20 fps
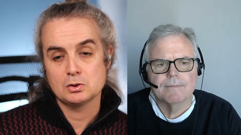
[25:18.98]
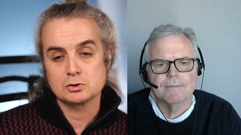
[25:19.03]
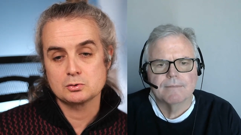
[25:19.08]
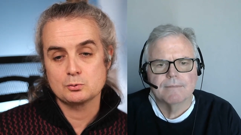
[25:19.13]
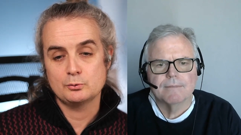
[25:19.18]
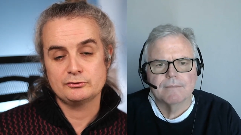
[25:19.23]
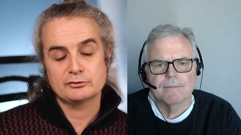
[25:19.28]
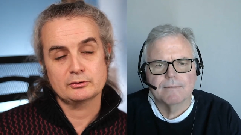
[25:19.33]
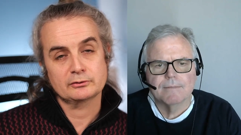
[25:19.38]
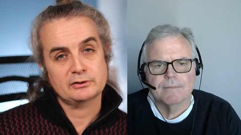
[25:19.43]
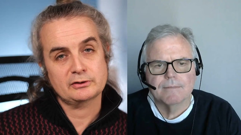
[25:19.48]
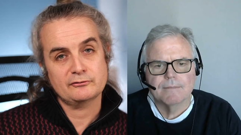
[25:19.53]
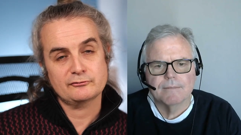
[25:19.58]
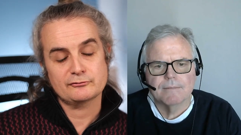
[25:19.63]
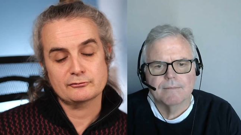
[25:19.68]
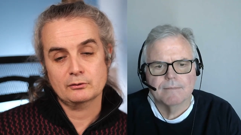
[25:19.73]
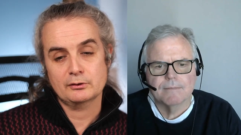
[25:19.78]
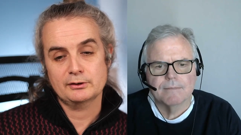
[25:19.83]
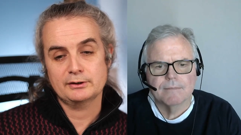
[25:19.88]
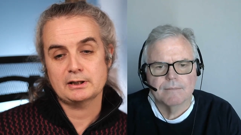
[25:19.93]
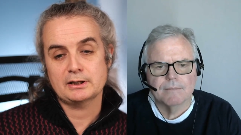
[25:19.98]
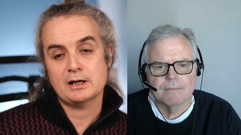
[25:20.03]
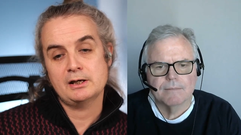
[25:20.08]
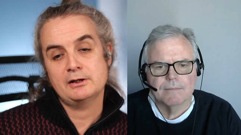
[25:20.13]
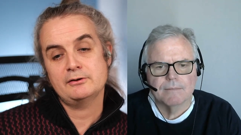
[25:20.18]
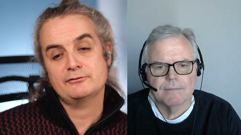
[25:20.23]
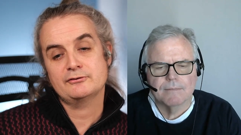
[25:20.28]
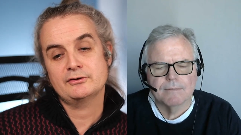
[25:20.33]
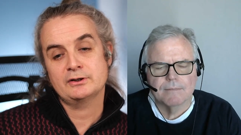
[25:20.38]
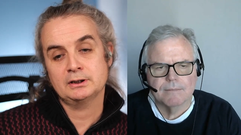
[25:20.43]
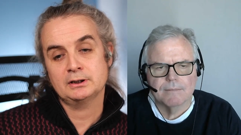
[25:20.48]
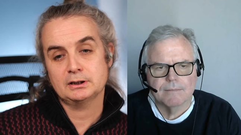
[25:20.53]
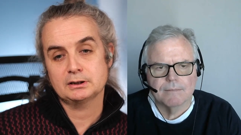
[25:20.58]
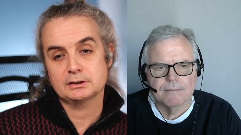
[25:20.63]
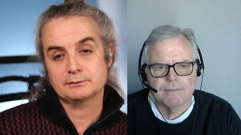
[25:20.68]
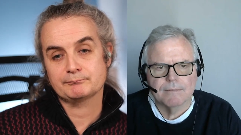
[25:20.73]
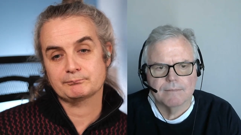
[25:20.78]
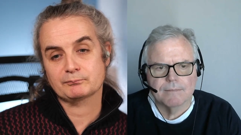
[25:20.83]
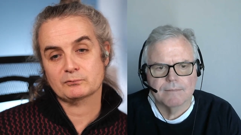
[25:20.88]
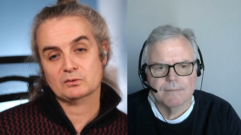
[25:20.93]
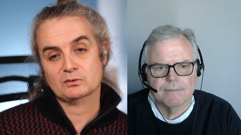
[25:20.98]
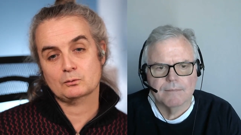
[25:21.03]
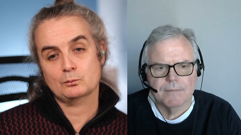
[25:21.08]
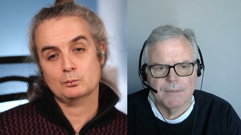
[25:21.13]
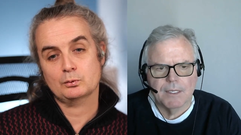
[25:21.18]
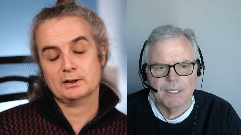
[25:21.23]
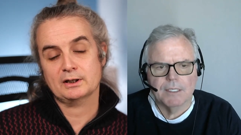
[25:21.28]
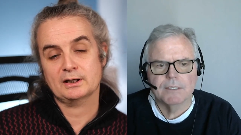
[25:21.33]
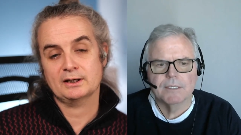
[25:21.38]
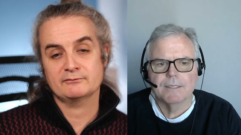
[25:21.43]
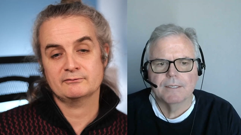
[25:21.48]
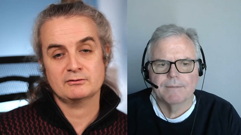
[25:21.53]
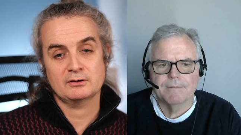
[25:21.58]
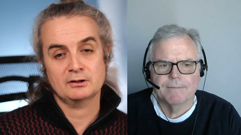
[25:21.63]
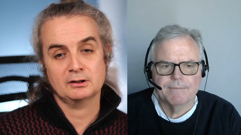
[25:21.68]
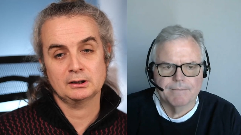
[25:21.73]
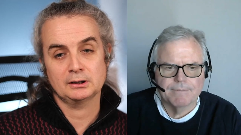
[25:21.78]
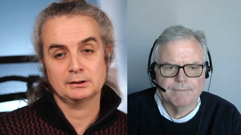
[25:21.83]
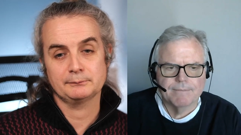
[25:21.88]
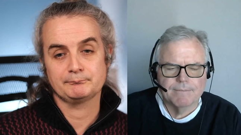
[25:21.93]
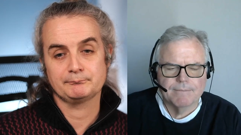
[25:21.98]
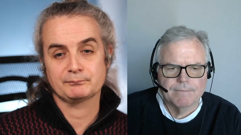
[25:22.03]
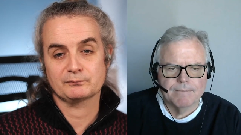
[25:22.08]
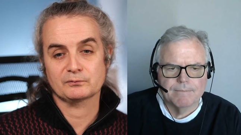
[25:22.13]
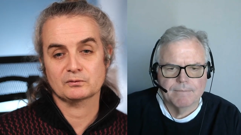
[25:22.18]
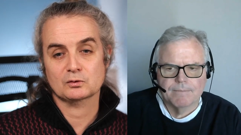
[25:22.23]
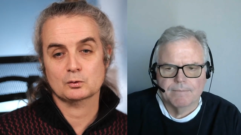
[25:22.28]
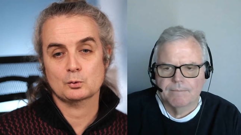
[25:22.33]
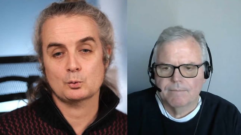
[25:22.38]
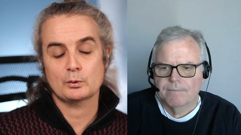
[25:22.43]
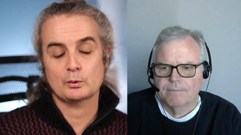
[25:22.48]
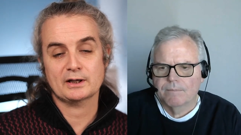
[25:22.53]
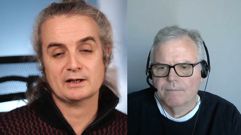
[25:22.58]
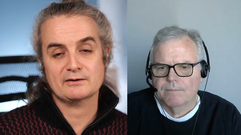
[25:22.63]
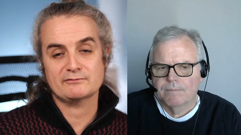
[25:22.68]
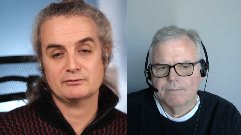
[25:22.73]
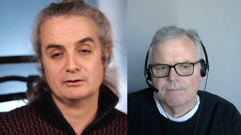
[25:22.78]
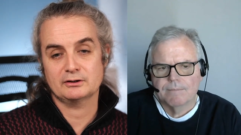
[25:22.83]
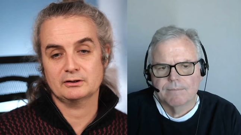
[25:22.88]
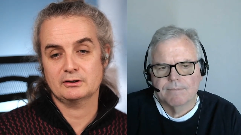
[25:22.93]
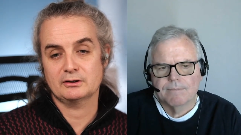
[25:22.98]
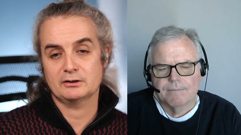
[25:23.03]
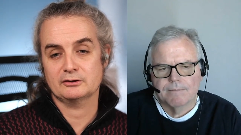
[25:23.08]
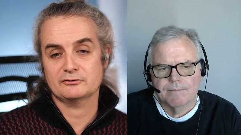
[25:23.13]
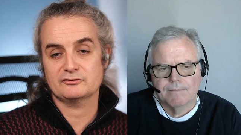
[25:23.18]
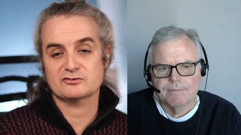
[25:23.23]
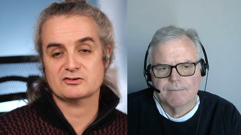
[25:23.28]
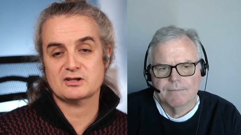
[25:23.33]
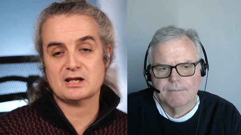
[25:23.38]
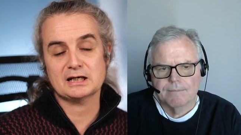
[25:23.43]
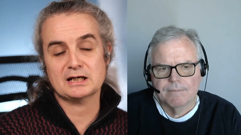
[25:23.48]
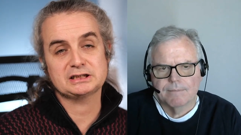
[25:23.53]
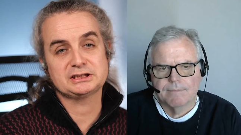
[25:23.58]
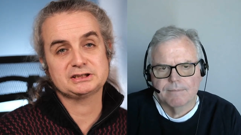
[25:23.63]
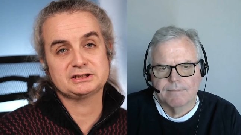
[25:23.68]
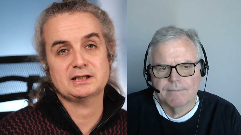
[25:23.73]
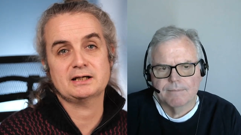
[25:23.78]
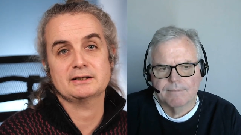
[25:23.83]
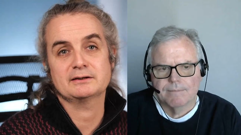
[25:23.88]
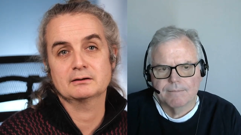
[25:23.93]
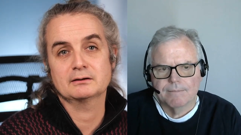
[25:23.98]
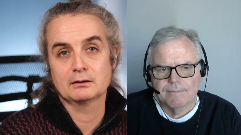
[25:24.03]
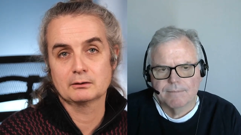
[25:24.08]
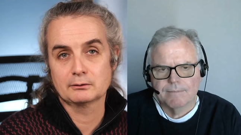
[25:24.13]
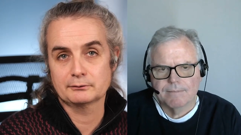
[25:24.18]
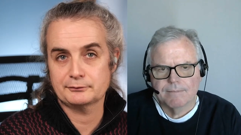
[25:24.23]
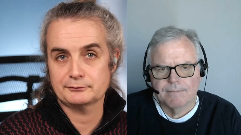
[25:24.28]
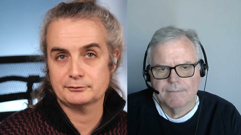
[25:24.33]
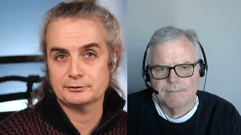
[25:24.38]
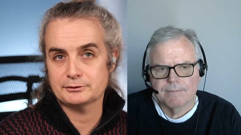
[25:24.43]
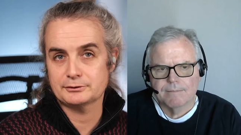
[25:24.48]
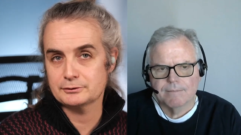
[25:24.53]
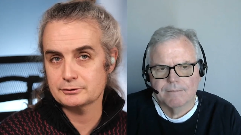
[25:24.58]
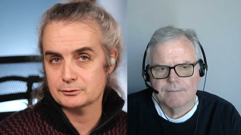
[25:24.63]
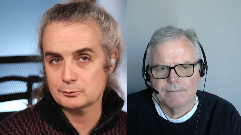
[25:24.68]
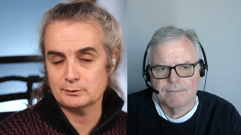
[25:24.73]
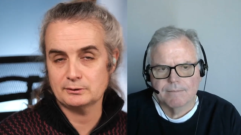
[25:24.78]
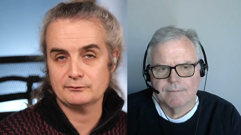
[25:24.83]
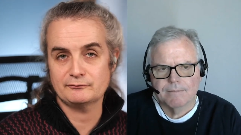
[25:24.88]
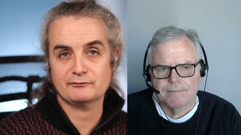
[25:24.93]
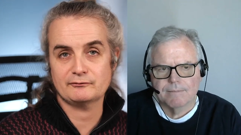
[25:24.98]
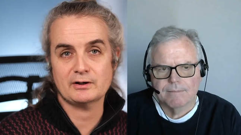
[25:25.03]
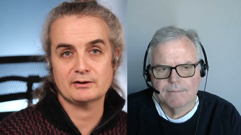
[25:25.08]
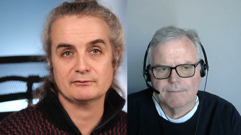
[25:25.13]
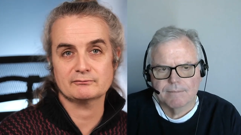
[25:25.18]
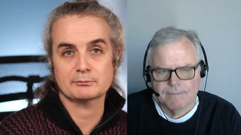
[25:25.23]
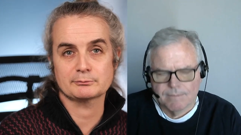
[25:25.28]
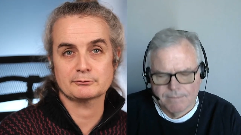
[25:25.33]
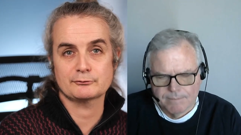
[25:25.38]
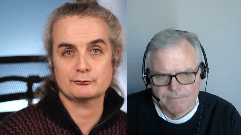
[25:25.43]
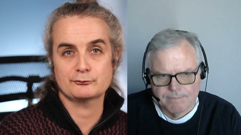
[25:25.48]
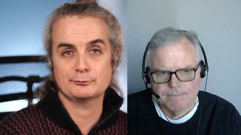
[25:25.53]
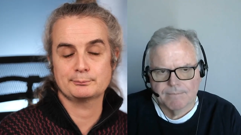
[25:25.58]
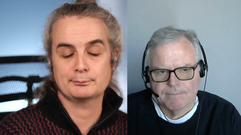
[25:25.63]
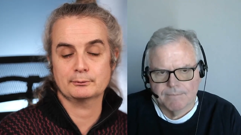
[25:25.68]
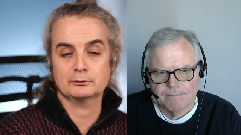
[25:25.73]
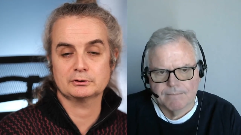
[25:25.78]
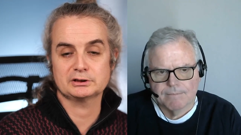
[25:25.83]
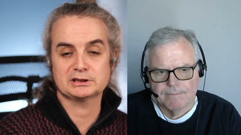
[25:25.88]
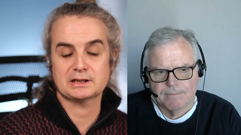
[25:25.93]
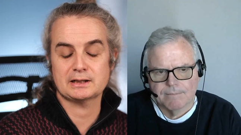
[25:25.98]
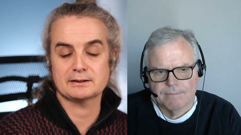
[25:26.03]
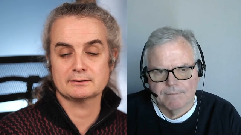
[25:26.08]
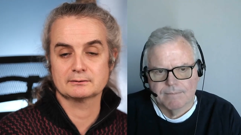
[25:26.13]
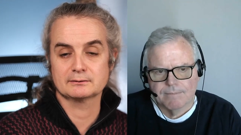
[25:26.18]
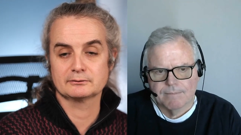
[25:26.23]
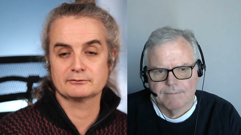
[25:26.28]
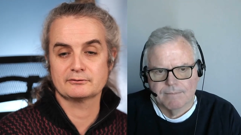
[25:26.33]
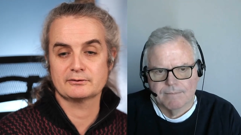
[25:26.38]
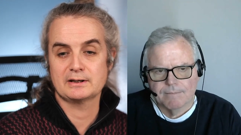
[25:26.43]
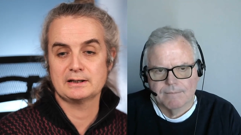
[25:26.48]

Speaker 1: without installing anything. We nice. have a we have a Slack channel you will find from the support channels